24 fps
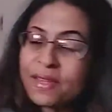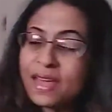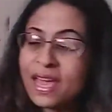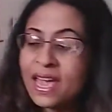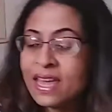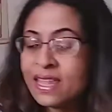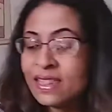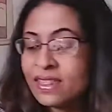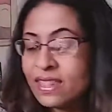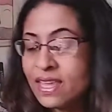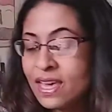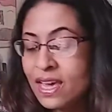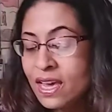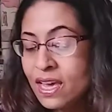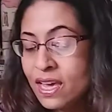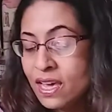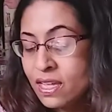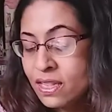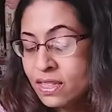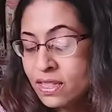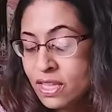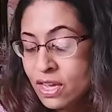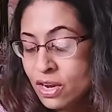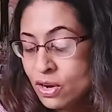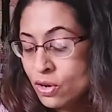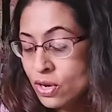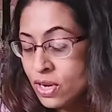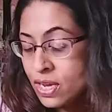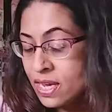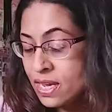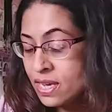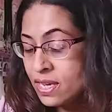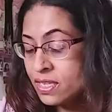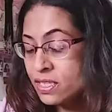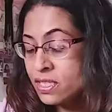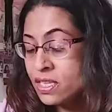And then there
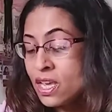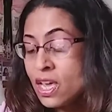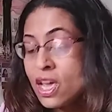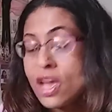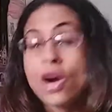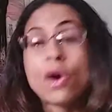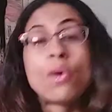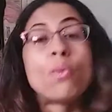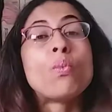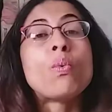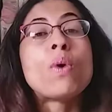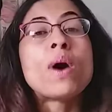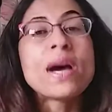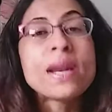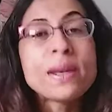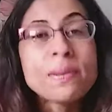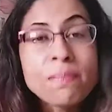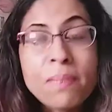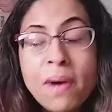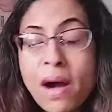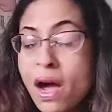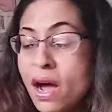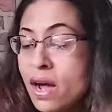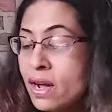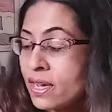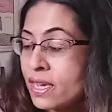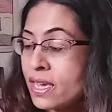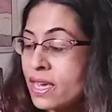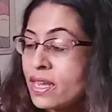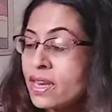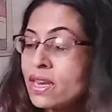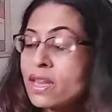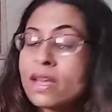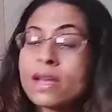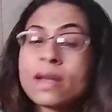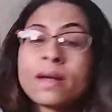is one
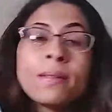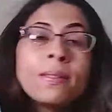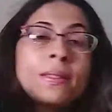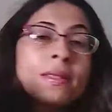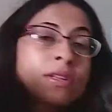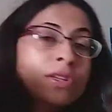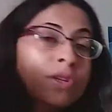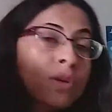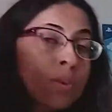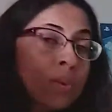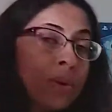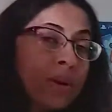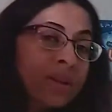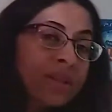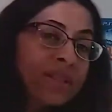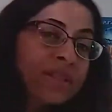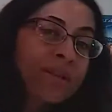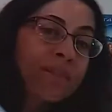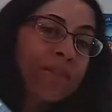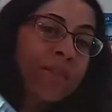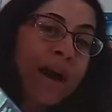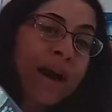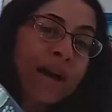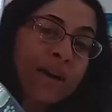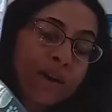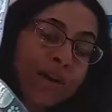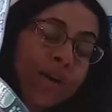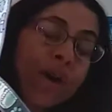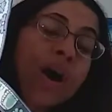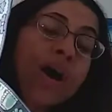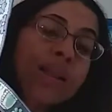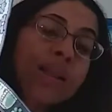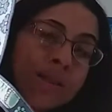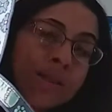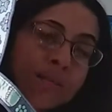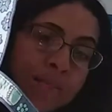pocket towards the back or
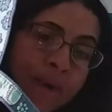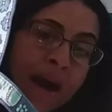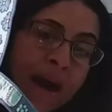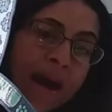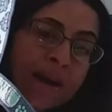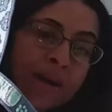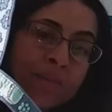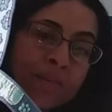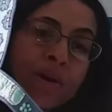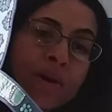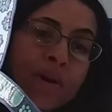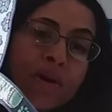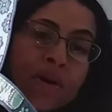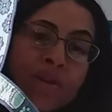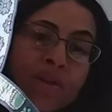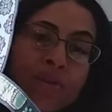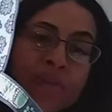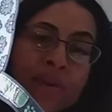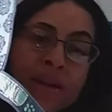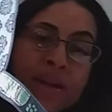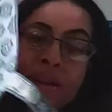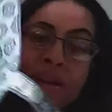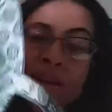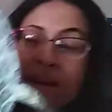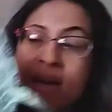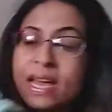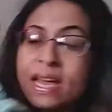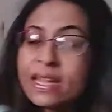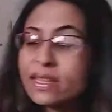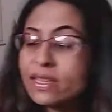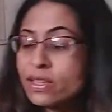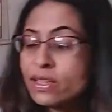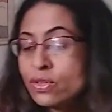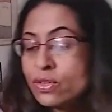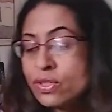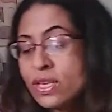on the back part of it. And
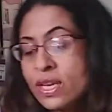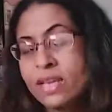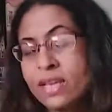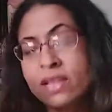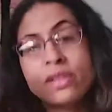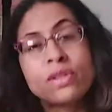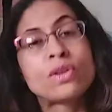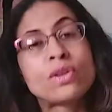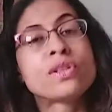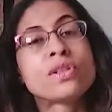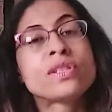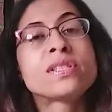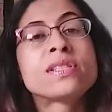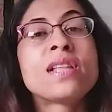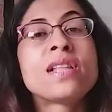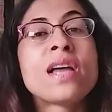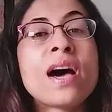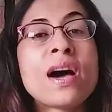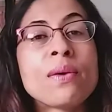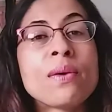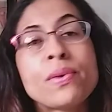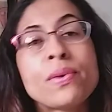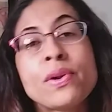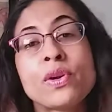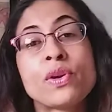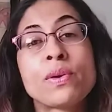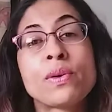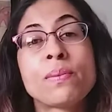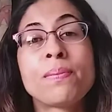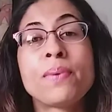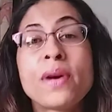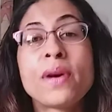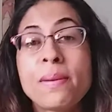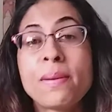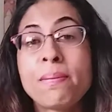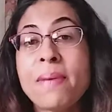then there's like a little slot where you can
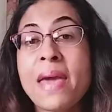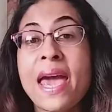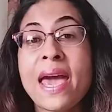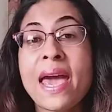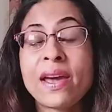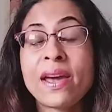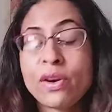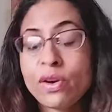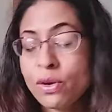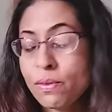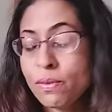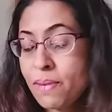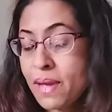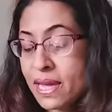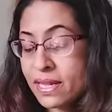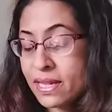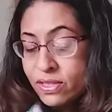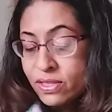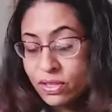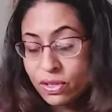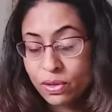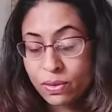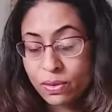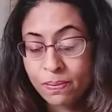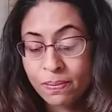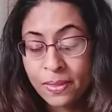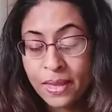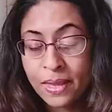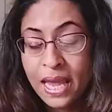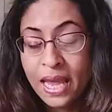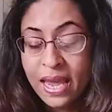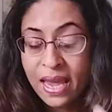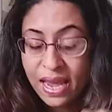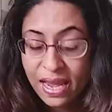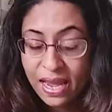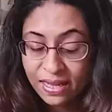put a pen or a pencil.
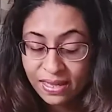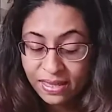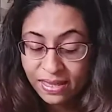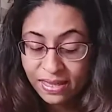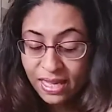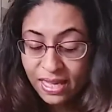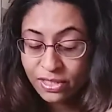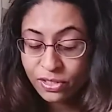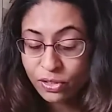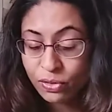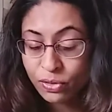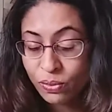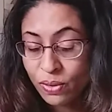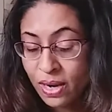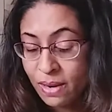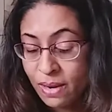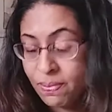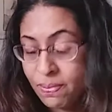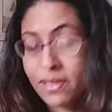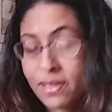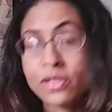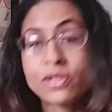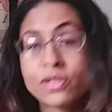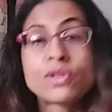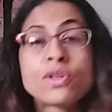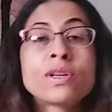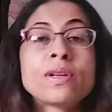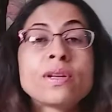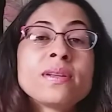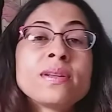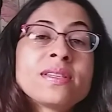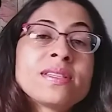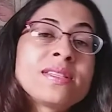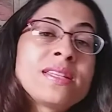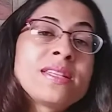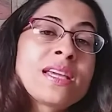And that's great because you can
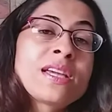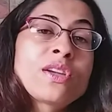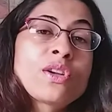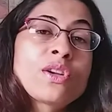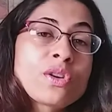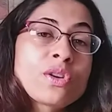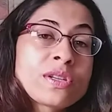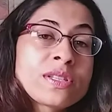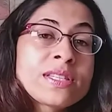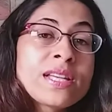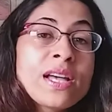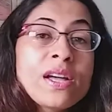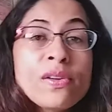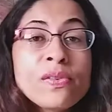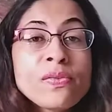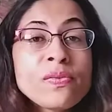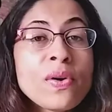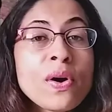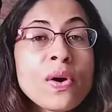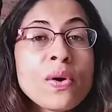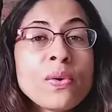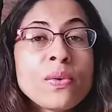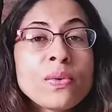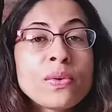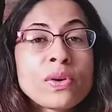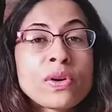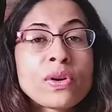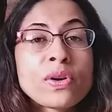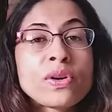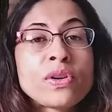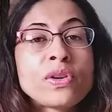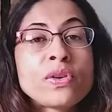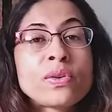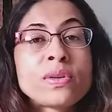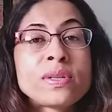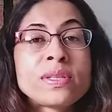stick your cell phone or
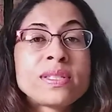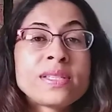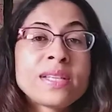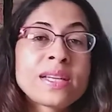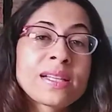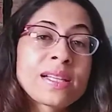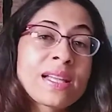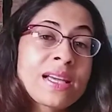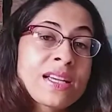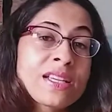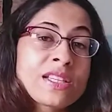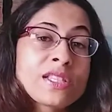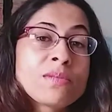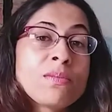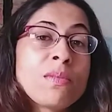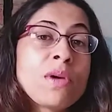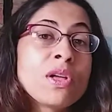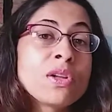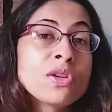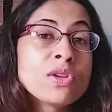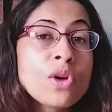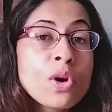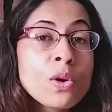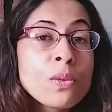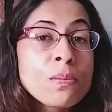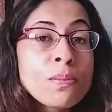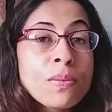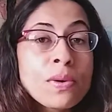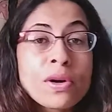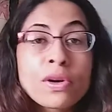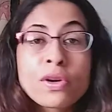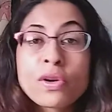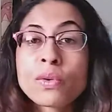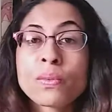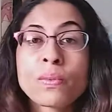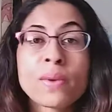you can stick like a small
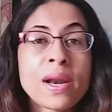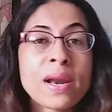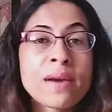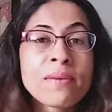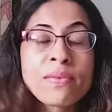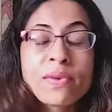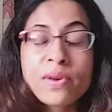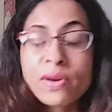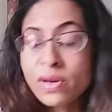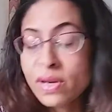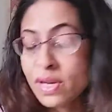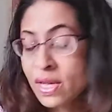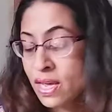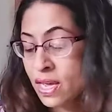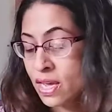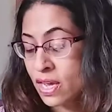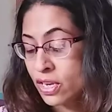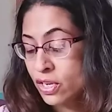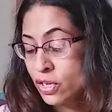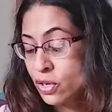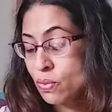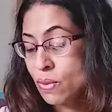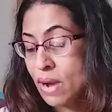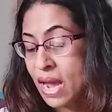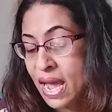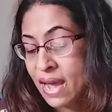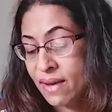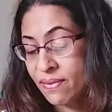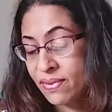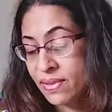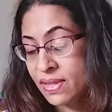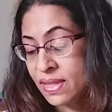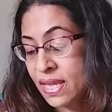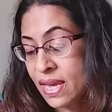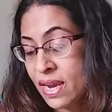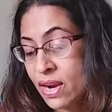notebook or whatever you have
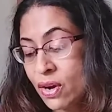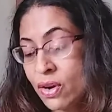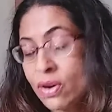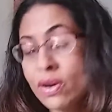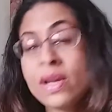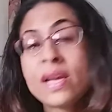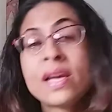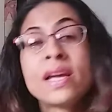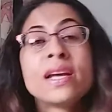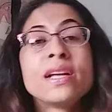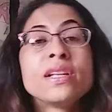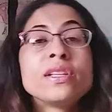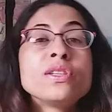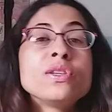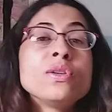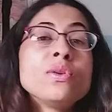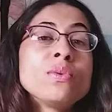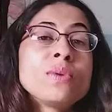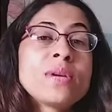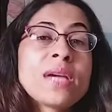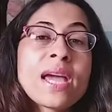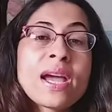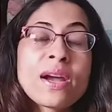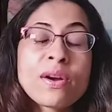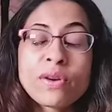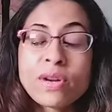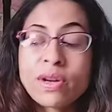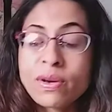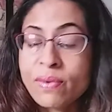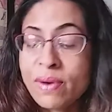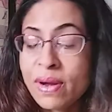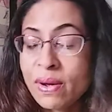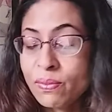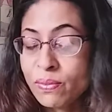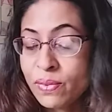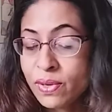in there to carry
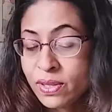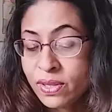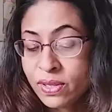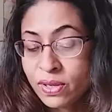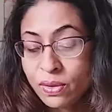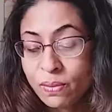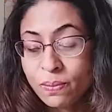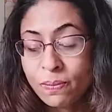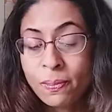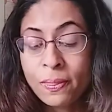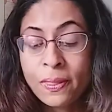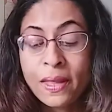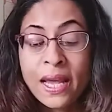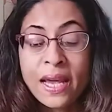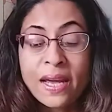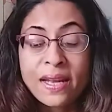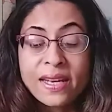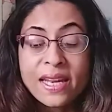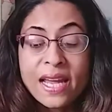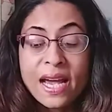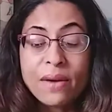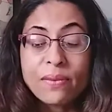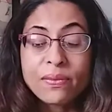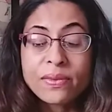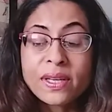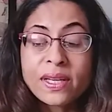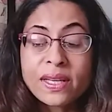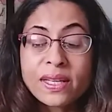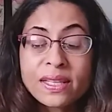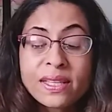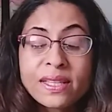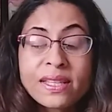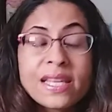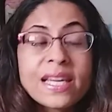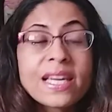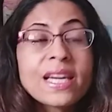around with you. Now, the
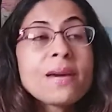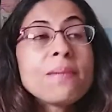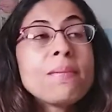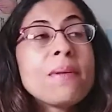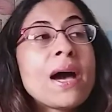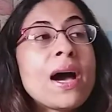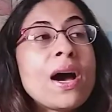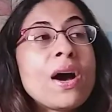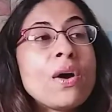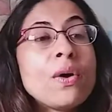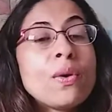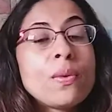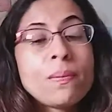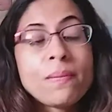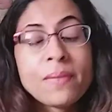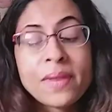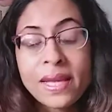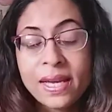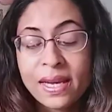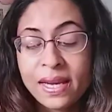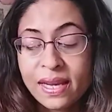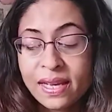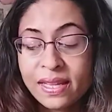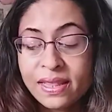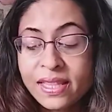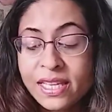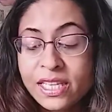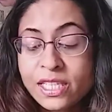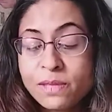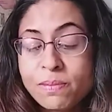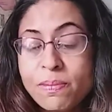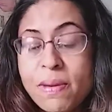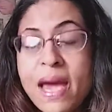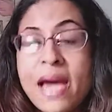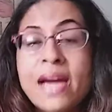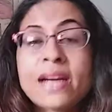thing about
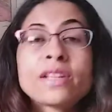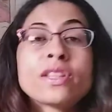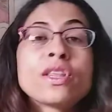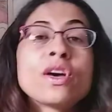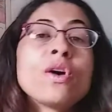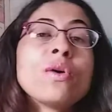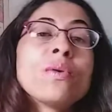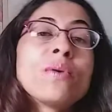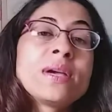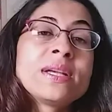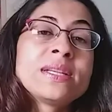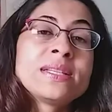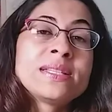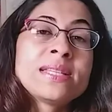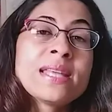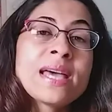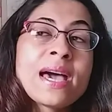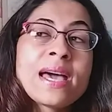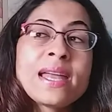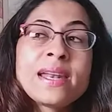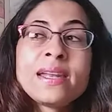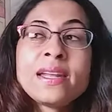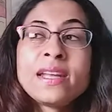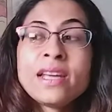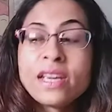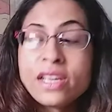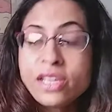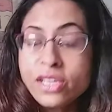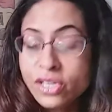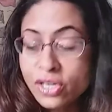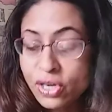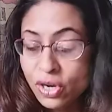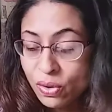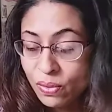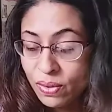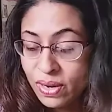this bag though is that,
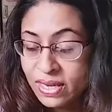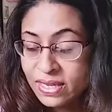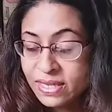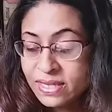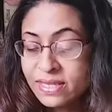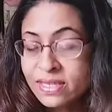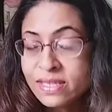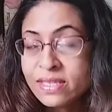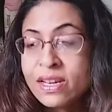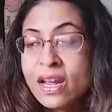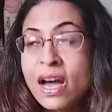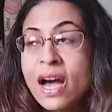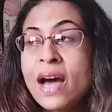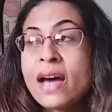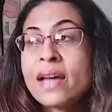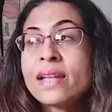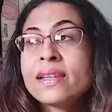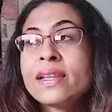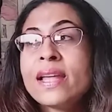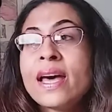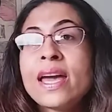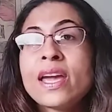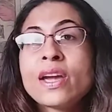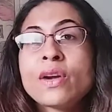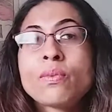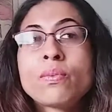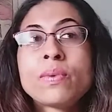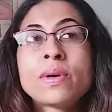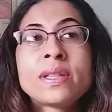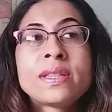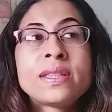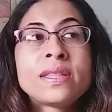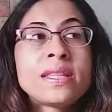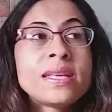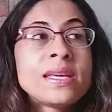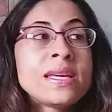you know, it's not like
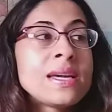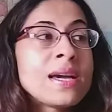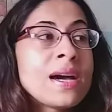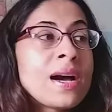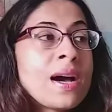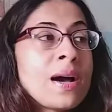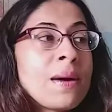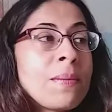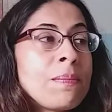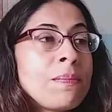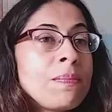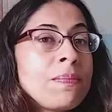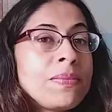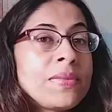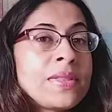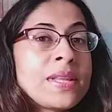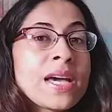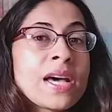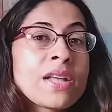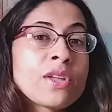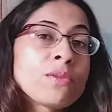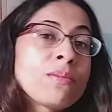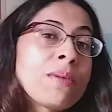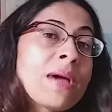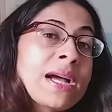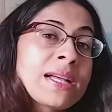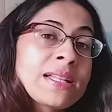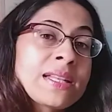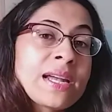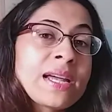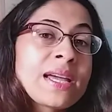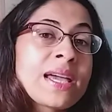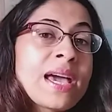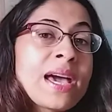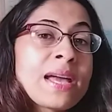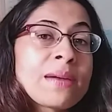with the other bag that
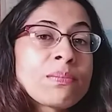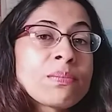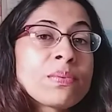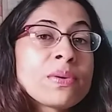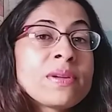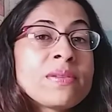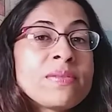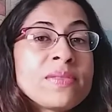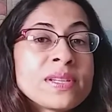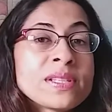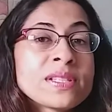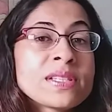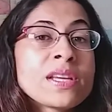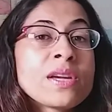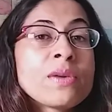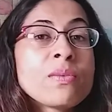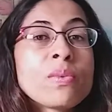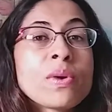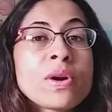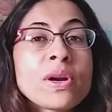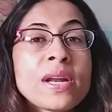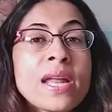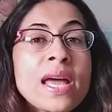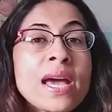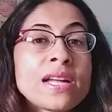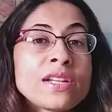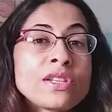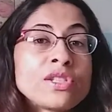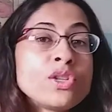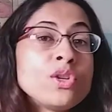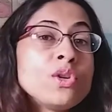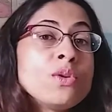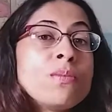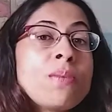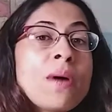I had previously where it had two